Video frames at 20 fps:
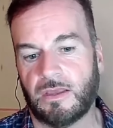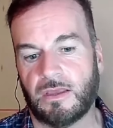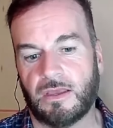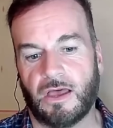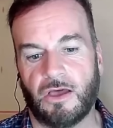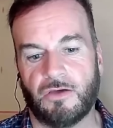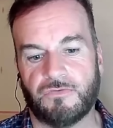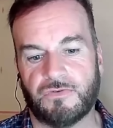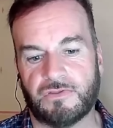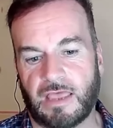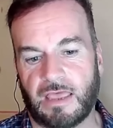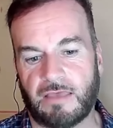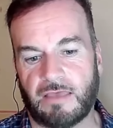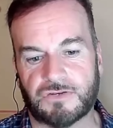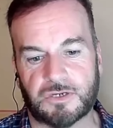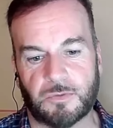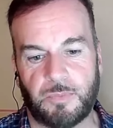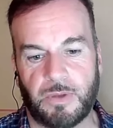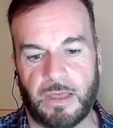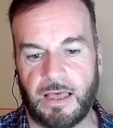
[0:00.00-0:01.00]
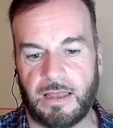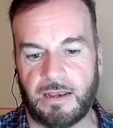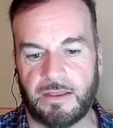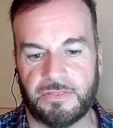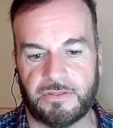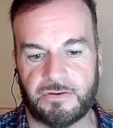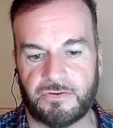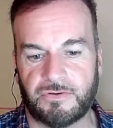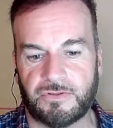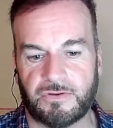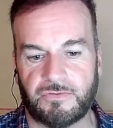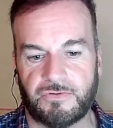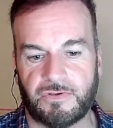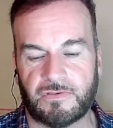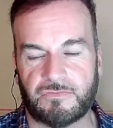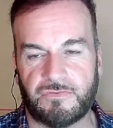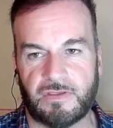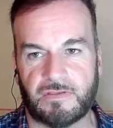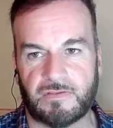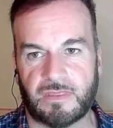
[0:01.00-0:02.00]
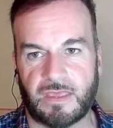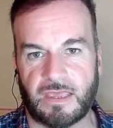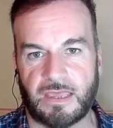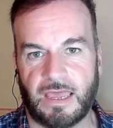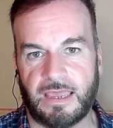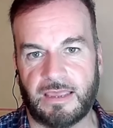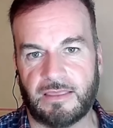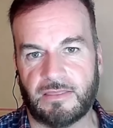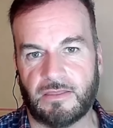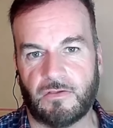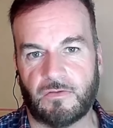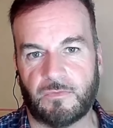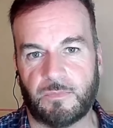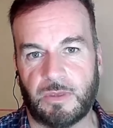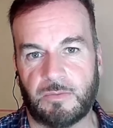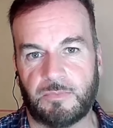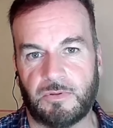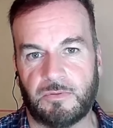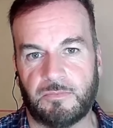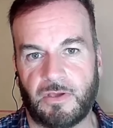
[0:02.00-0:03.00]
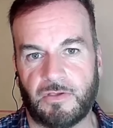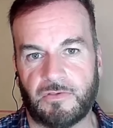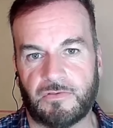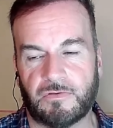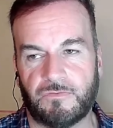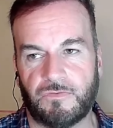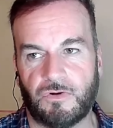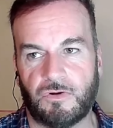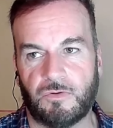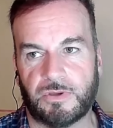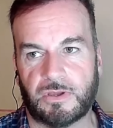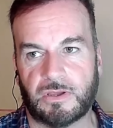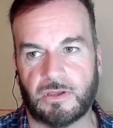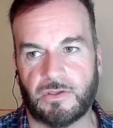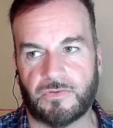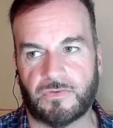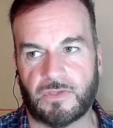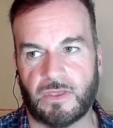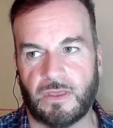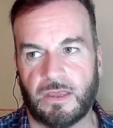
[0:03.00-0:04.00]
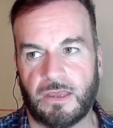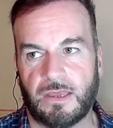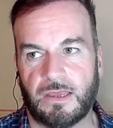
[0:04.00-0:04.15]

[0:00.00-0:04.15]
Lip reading: over Dave Chappelle, and there is a reason they hate those people most of all, because